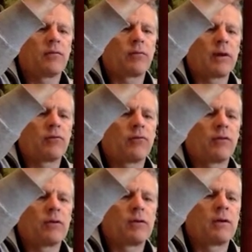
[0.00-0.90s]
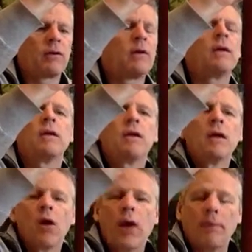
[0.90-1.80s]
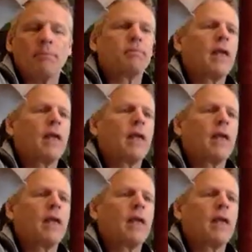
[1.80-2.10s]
direction. Okay,